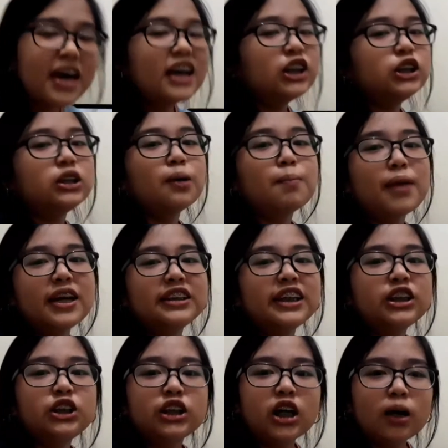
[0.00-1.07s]
She's amazing.
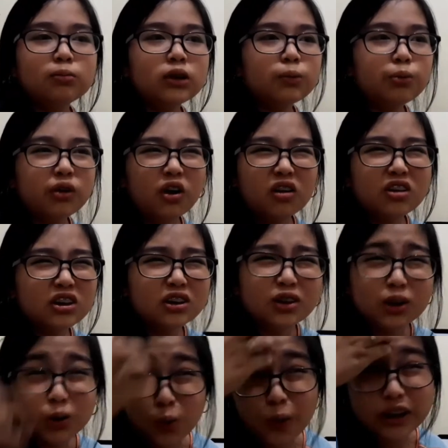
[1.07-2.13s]
She comes up with all these
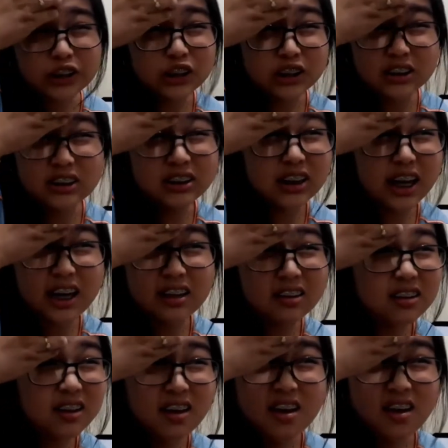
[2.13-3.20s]
good questions
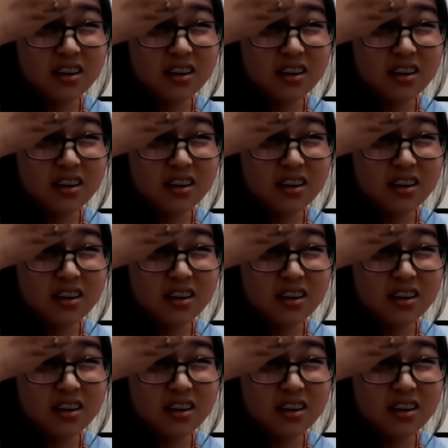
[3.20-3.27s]
and